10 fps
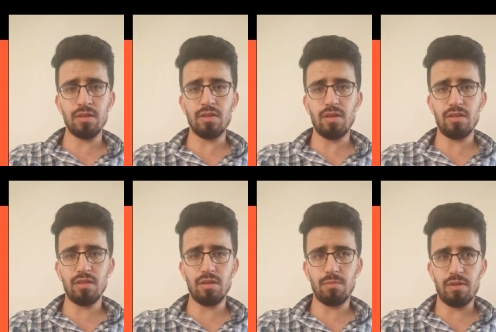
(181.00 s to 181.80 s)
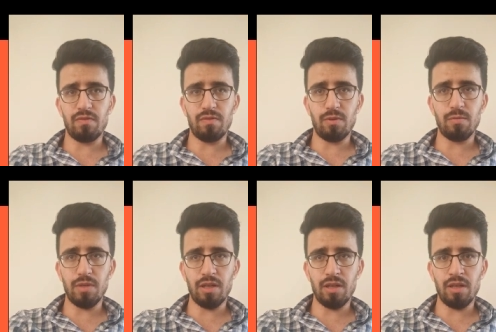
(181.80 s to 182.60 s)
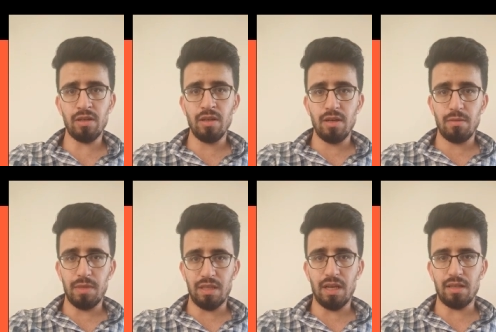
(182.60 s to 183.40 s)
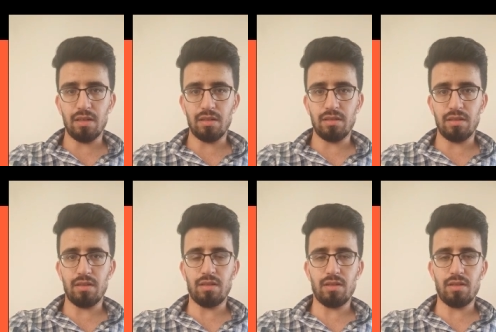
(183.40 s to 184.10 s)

studies and perform a meta-analysis